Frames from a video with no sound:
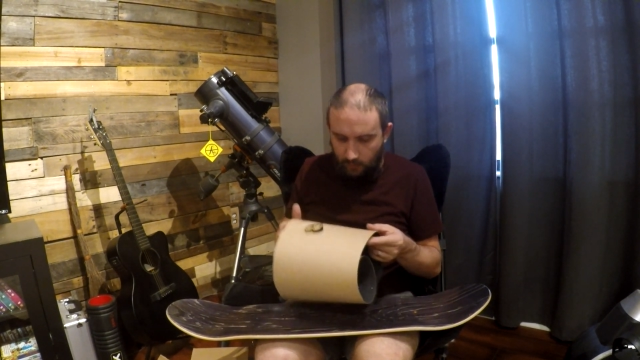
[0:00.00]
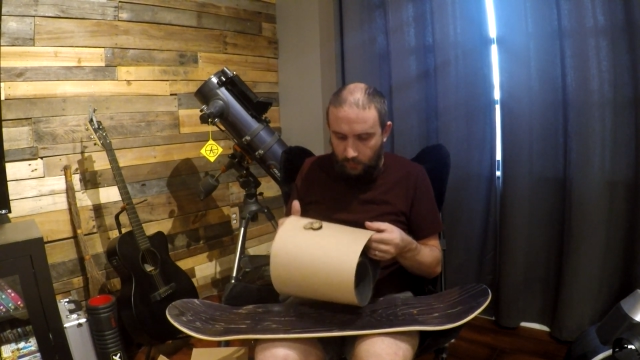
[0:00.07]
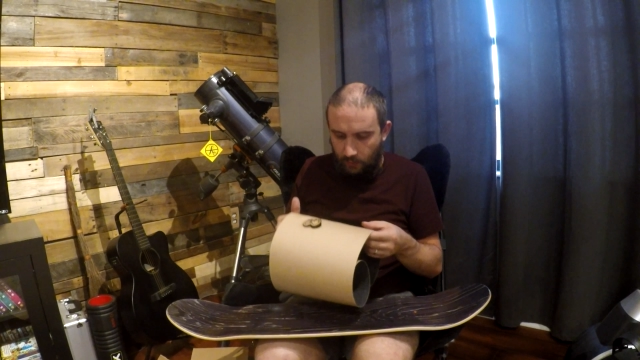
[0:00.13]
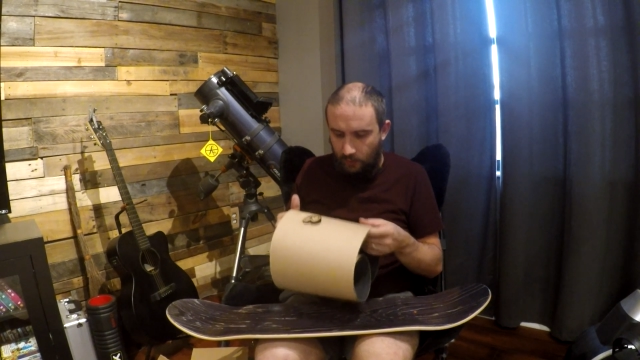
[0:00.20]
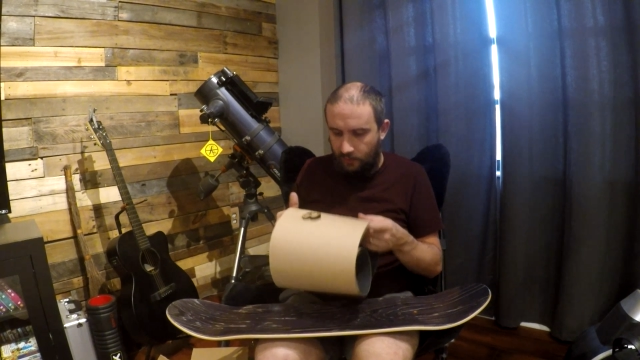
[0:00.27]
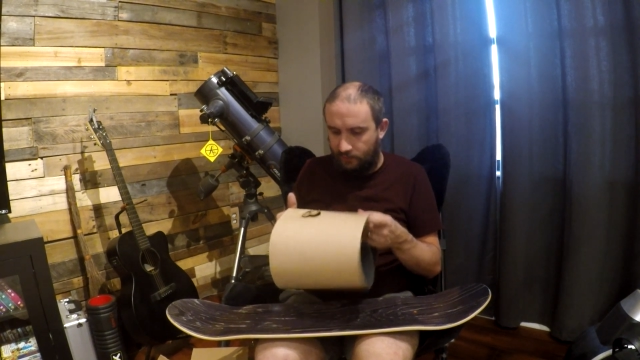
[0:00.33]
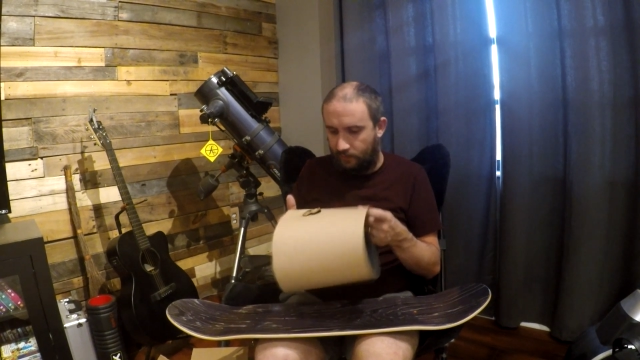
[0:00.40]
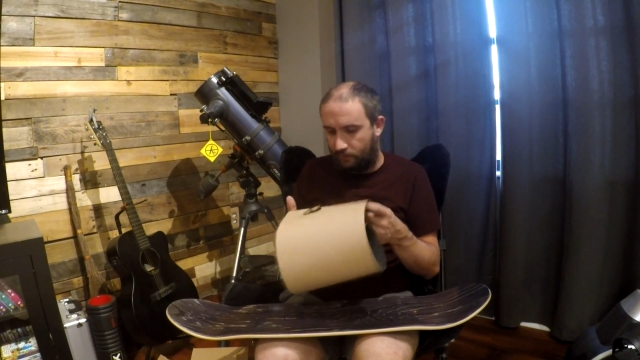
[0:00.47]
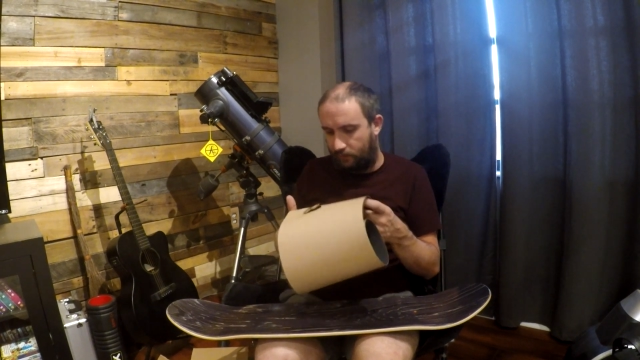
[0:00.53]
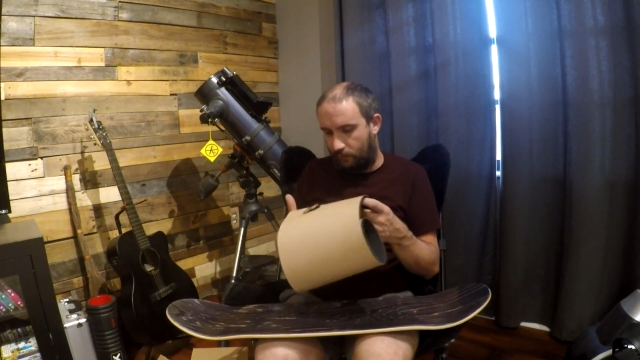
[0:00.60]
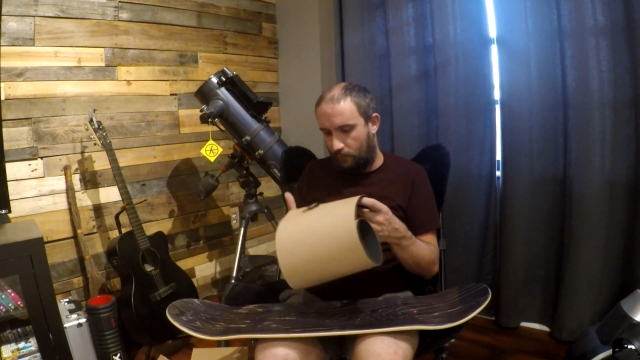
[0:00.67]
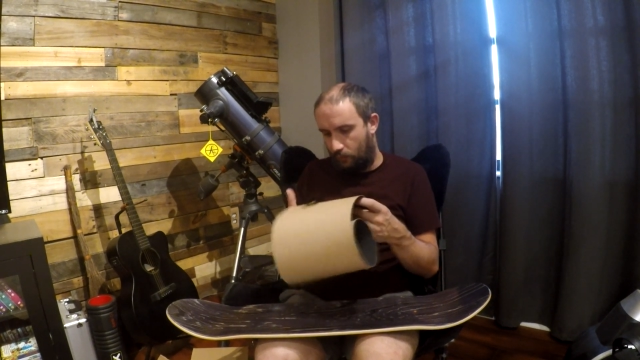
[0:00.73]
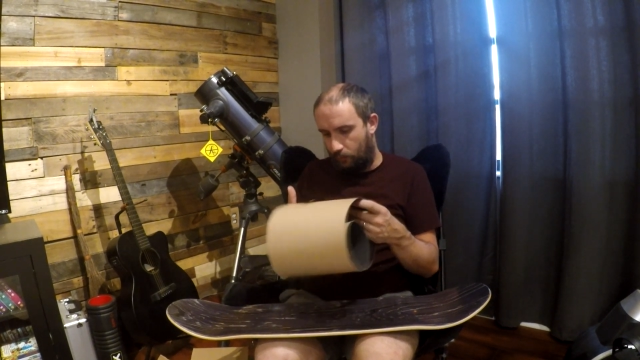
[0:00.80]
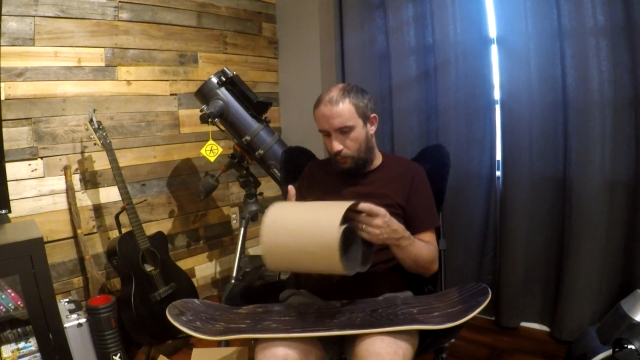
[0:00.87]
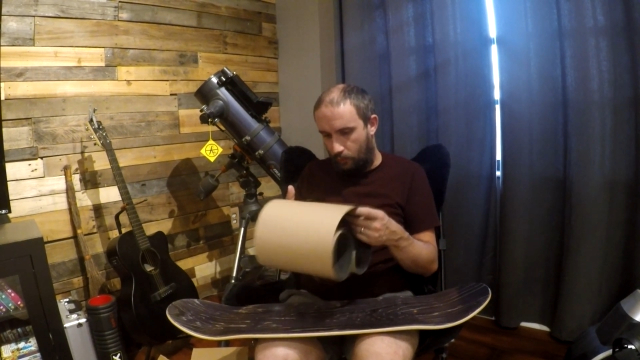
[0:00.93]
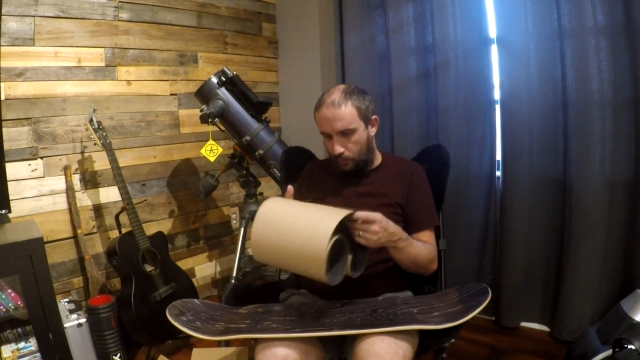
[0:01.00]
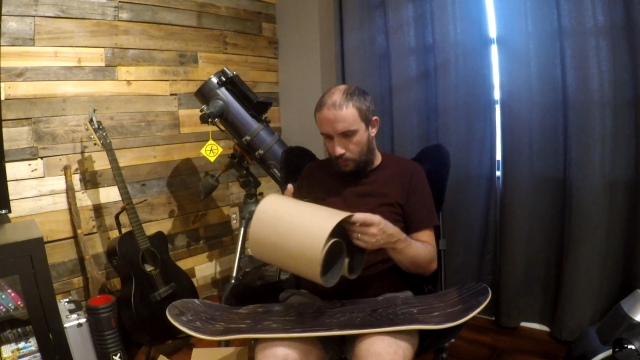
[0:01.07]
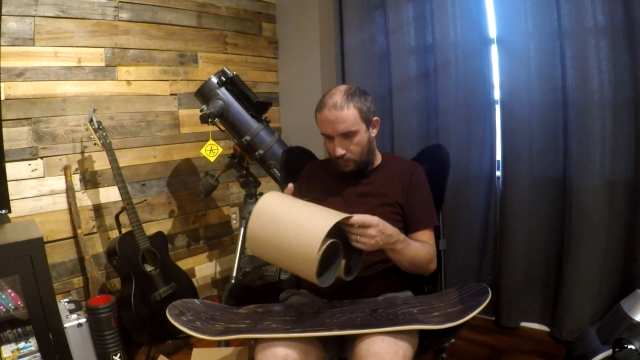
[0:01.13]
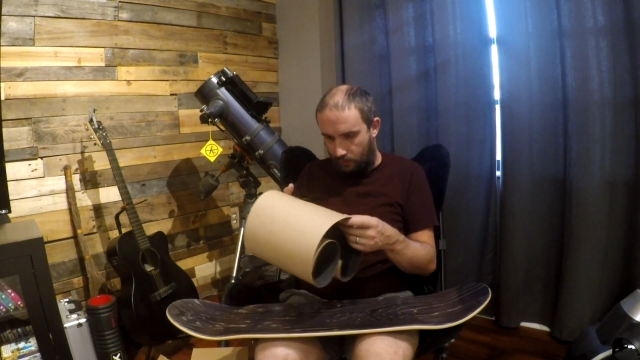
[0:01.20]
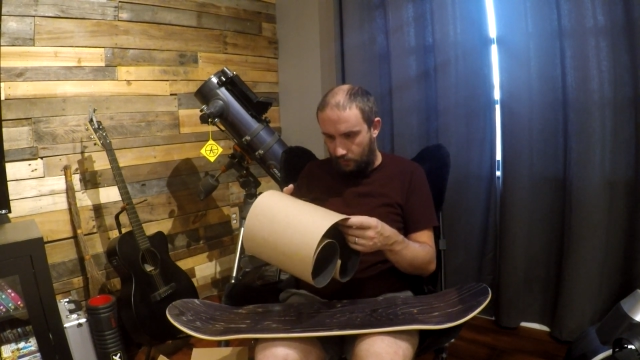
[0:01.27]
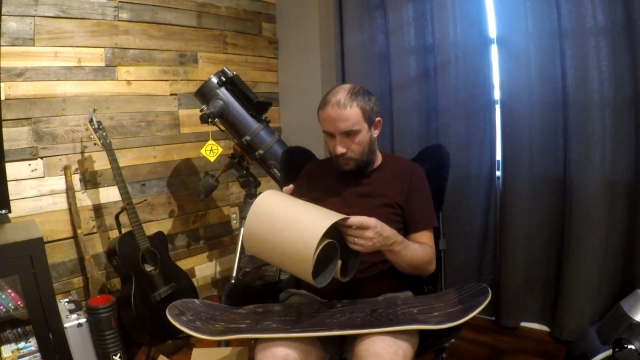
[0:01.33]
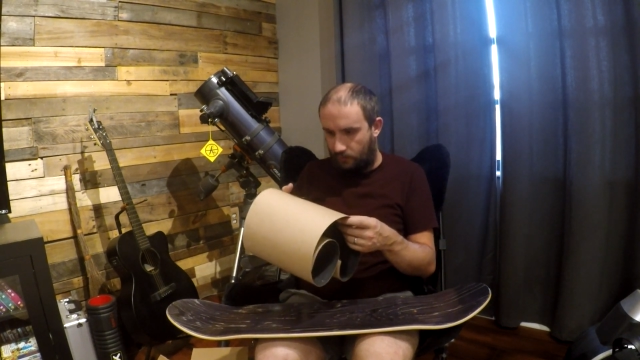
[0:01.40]
36-year-old
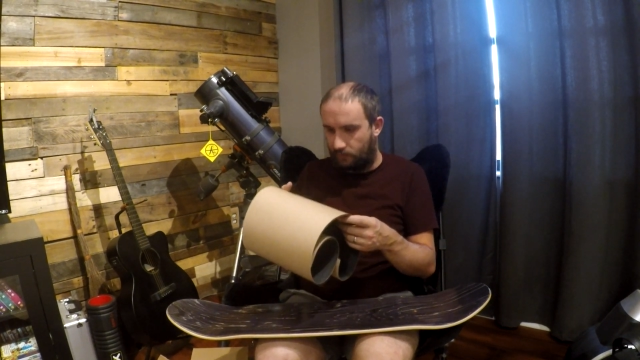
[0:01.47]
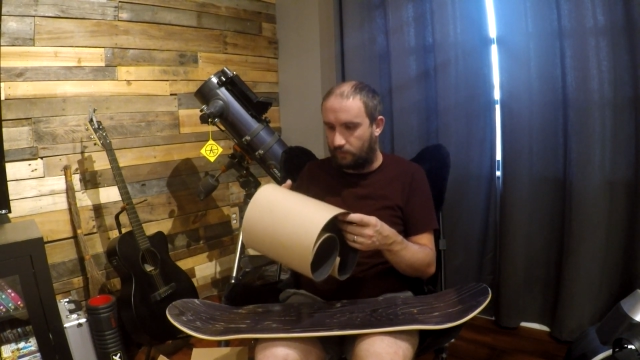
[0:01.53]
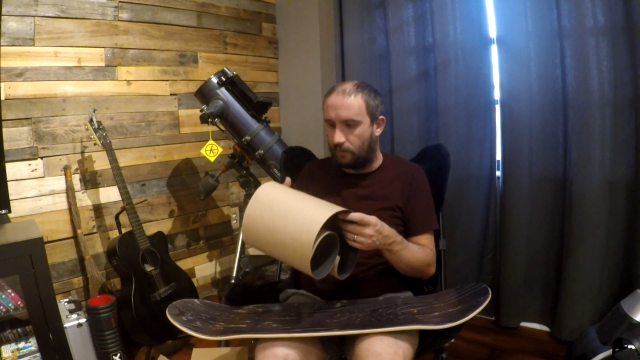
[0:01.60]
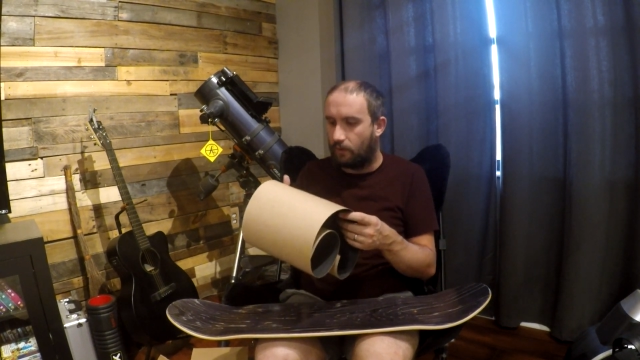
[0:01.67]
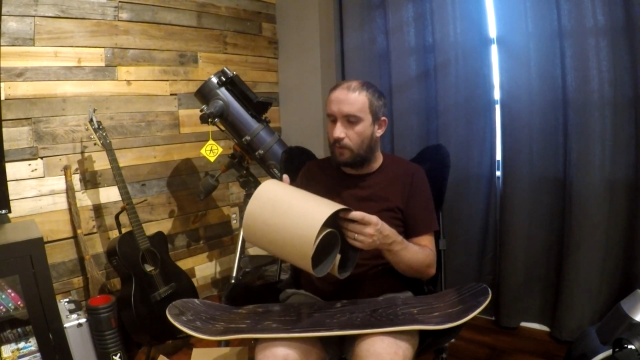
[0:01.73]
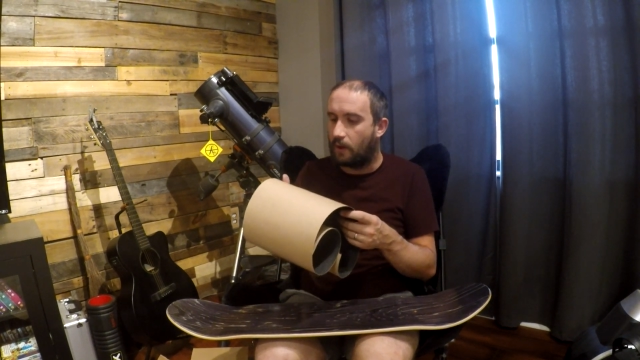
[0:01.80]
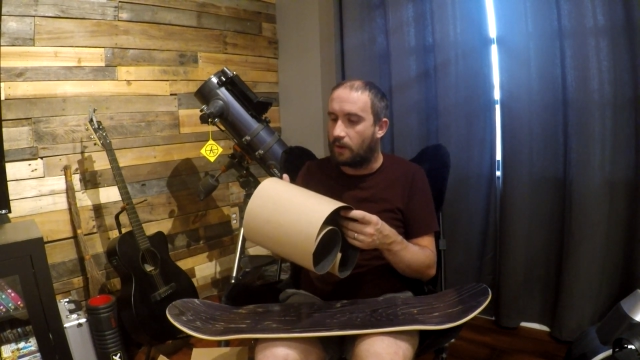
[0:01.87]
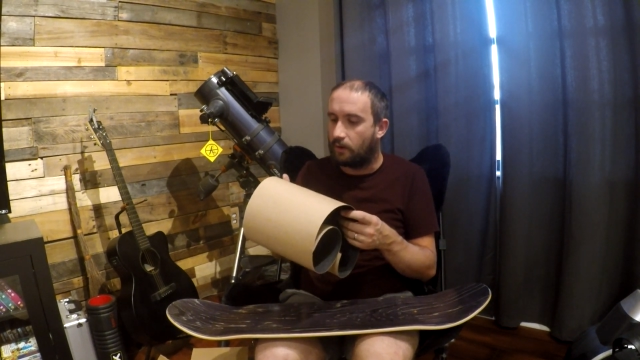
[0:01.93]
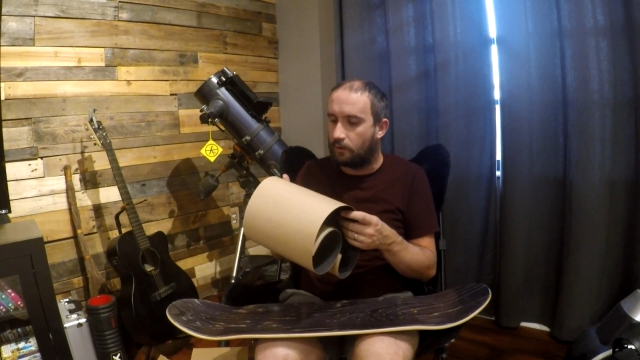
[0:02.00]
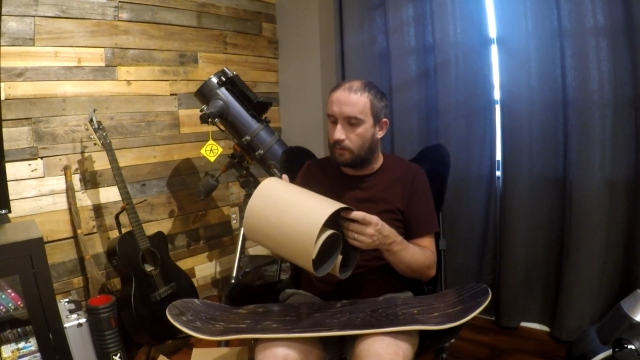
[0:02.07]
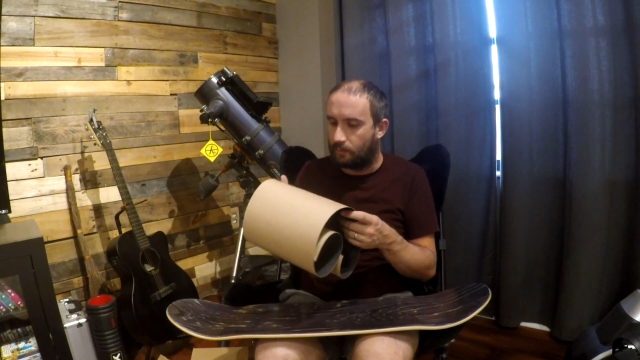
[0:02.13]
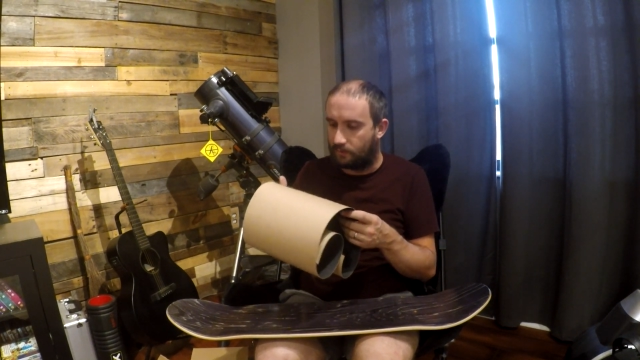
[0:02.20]
boomer doesn't know how to grip